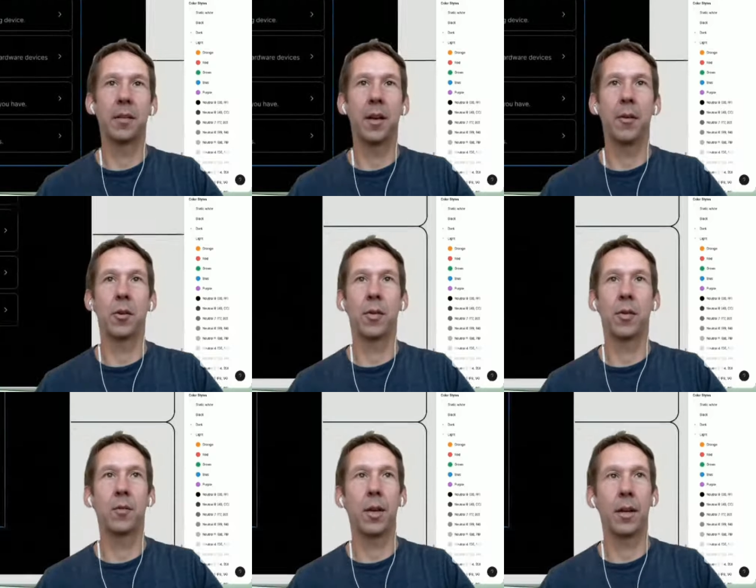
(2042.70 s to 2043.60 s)
I want to create a
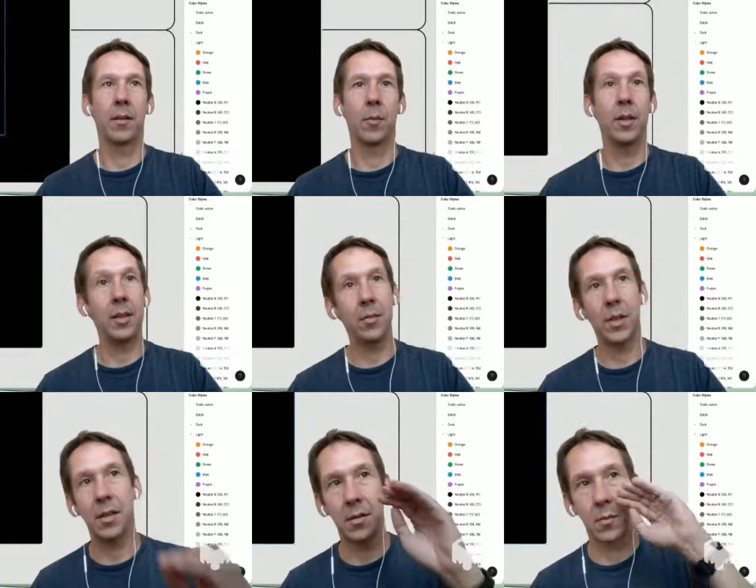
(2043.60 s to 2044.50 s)
wallet. Well,
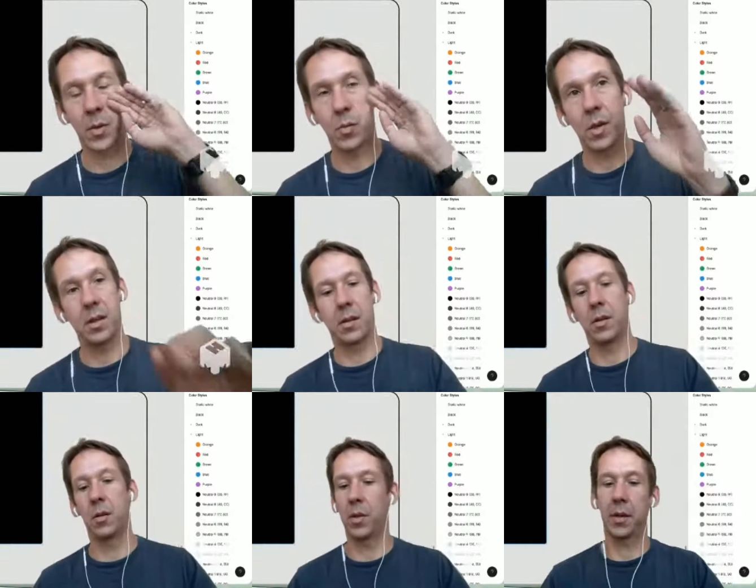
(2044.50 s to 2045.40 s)
what wallet do
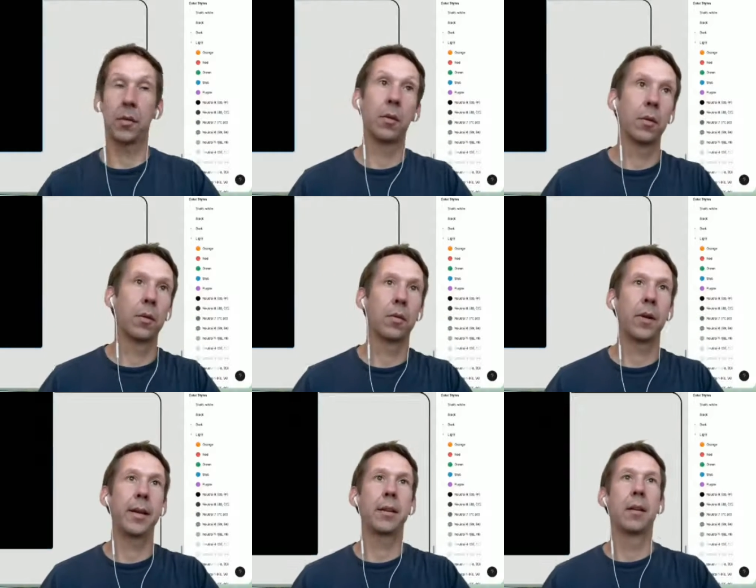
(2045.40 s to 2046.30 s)
you want to
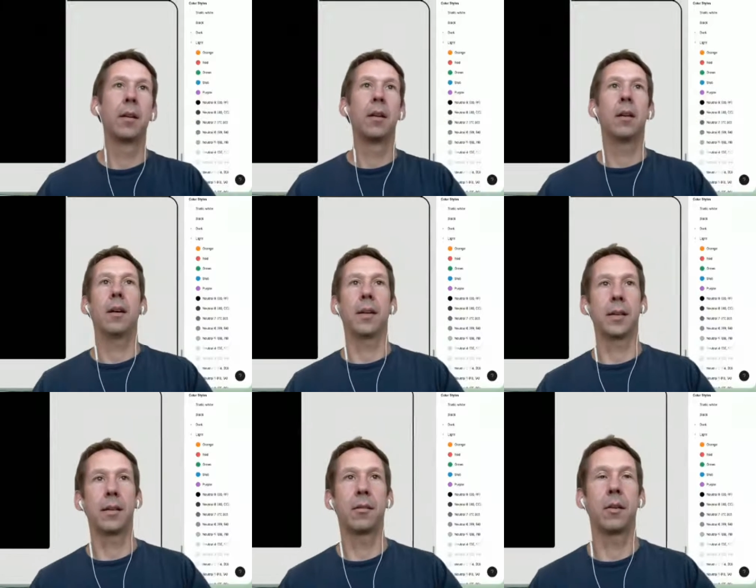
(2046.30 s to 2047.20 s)
create? I
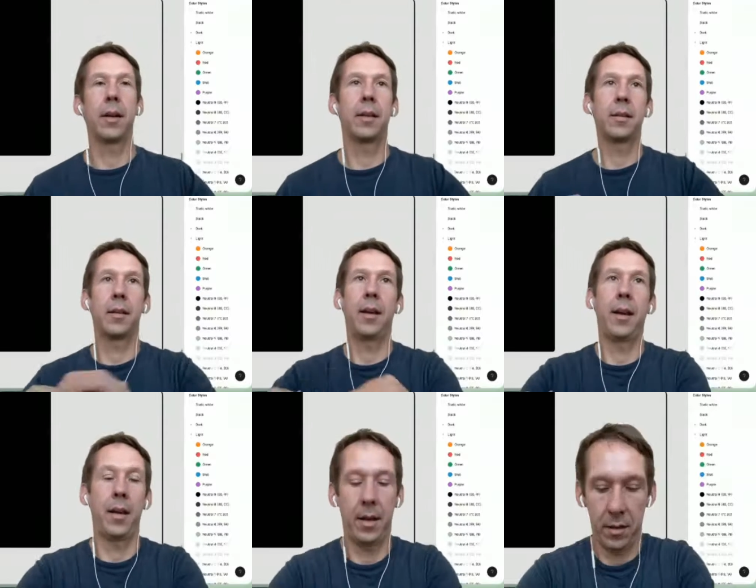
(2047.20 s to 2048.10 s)
can create
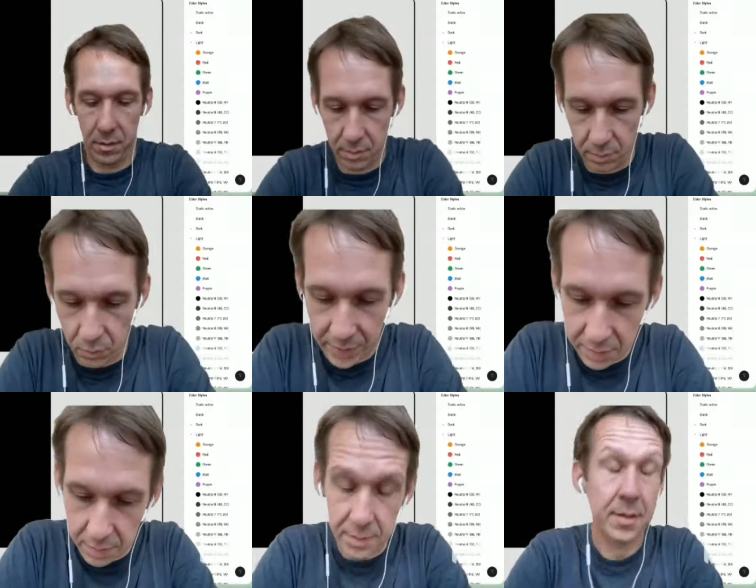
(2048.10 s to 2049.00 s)
a
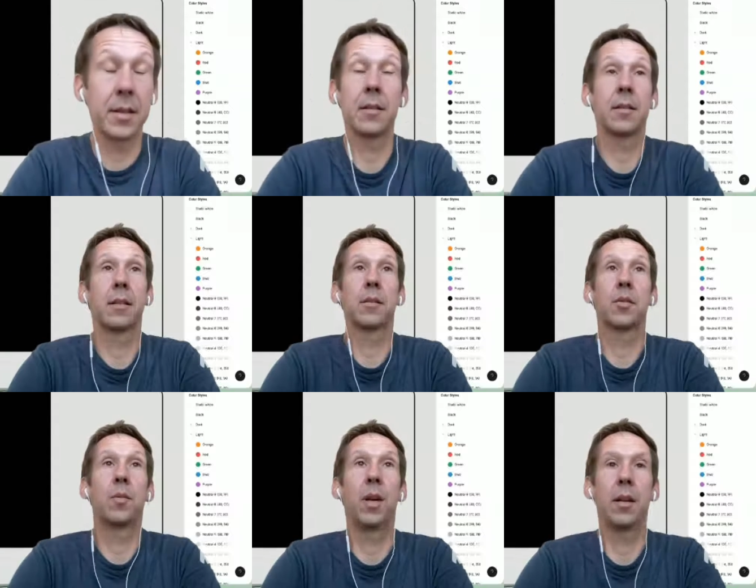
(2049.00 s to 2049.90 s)
regular single signature
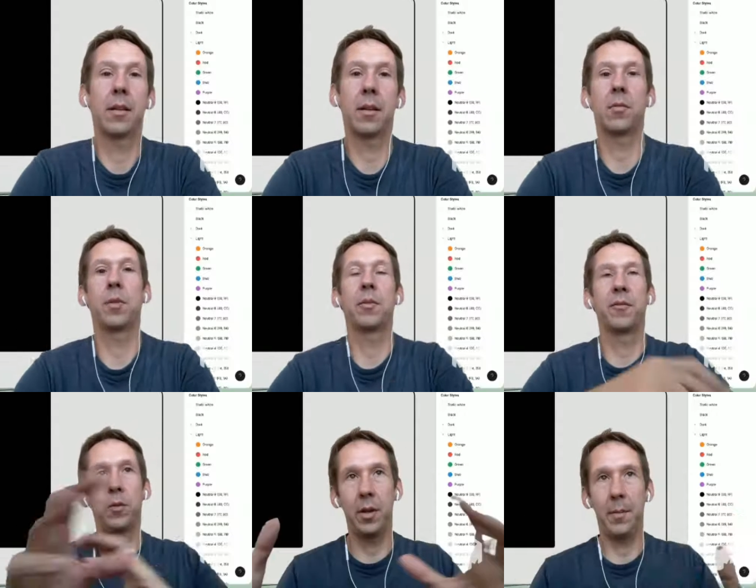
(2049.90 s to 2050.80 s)
wallet that will be
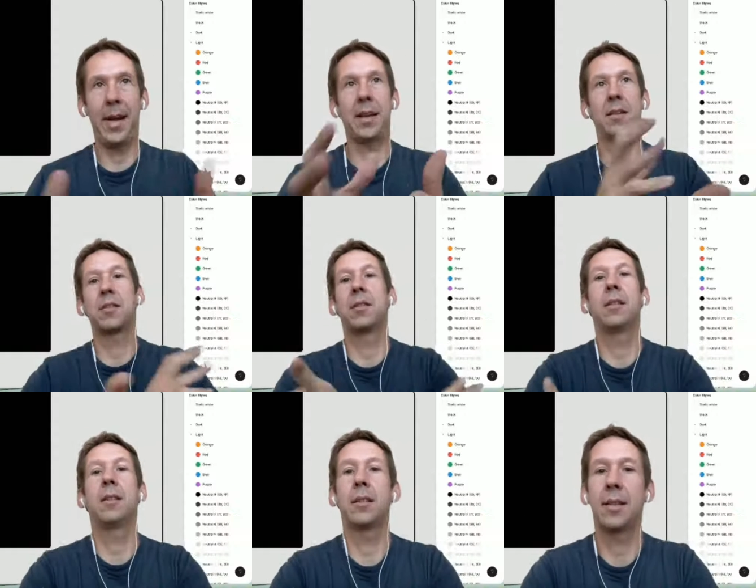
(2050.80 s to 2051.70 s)
fully managed in
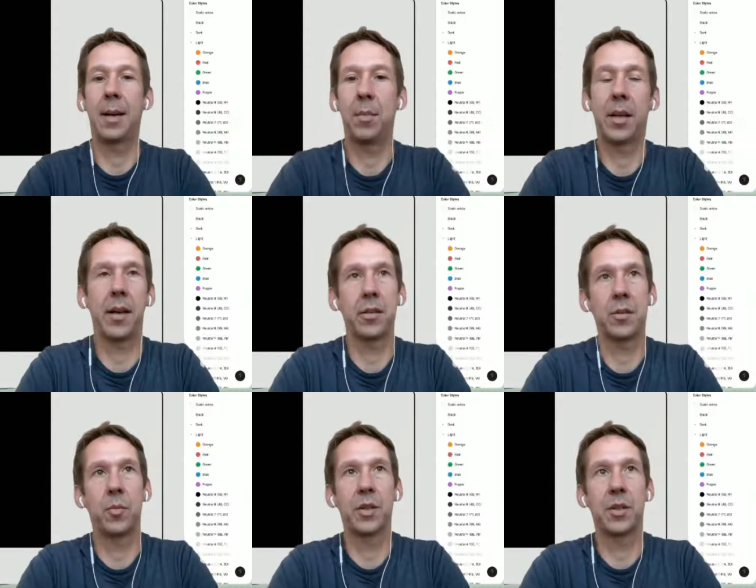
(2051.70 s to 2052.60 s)
this application,
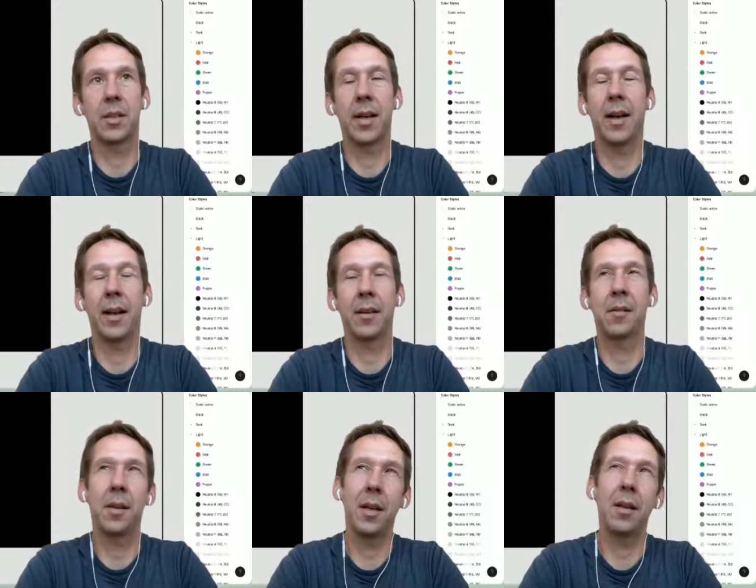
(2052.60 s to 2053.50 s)
which is kind of, I
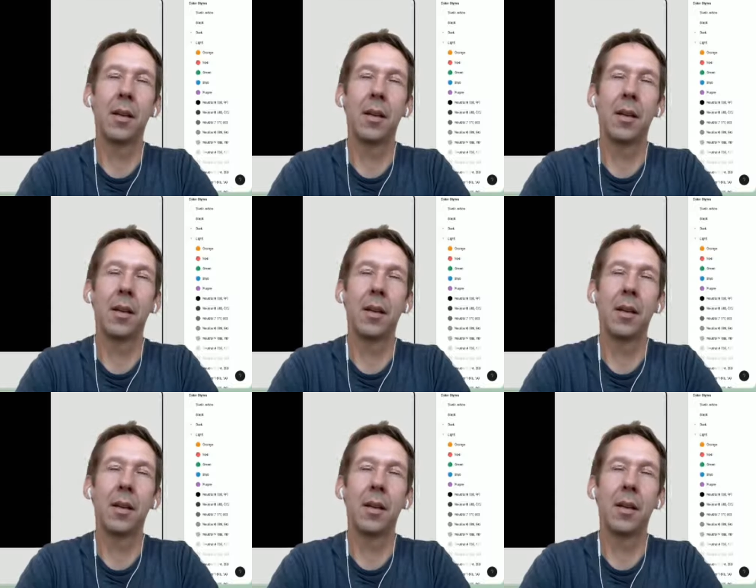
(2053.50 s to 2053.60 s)
think,